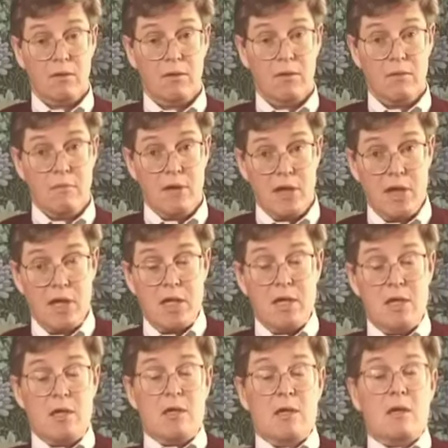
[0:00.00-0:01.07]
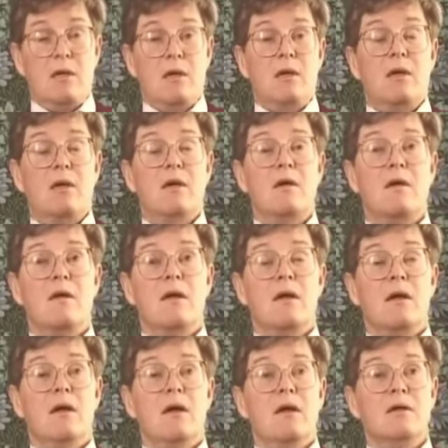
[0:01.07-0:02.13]
The main
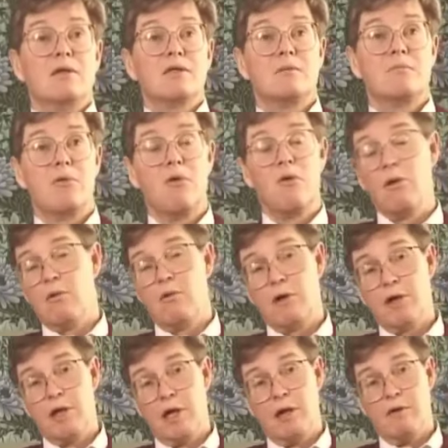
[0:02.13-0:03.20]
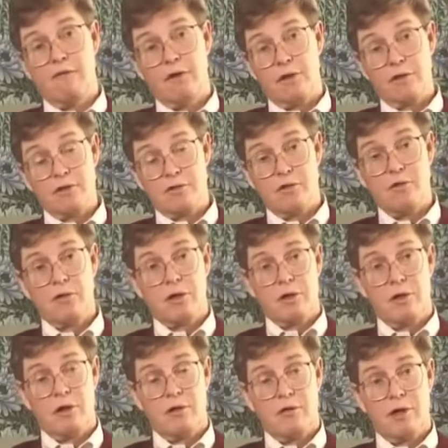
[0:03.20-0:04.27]
support we have for controlling
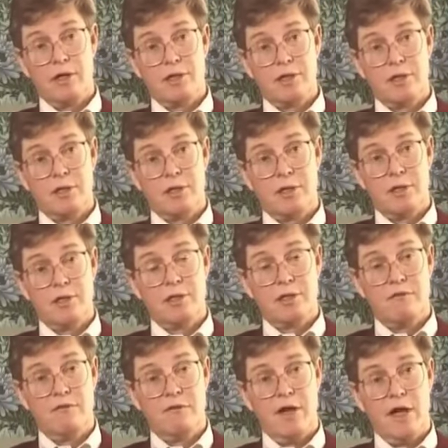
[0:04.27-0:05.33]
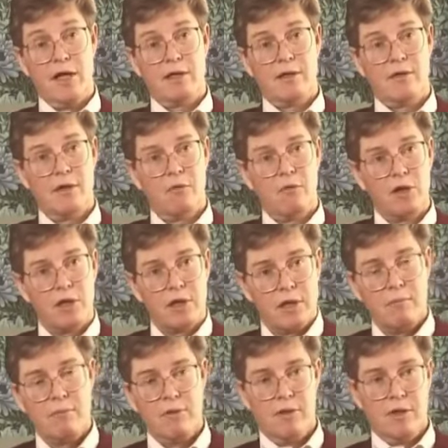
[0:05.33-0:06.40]
our aggression is the fact that we can
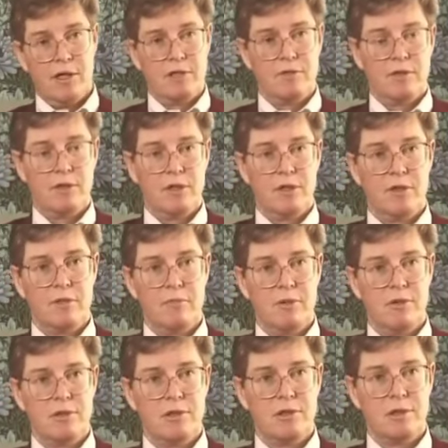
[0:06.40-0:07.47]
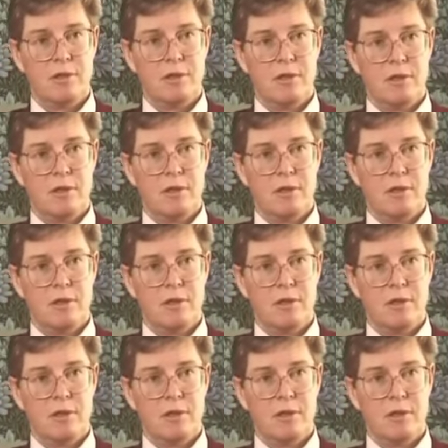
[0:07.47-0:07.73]
empathize with the other person.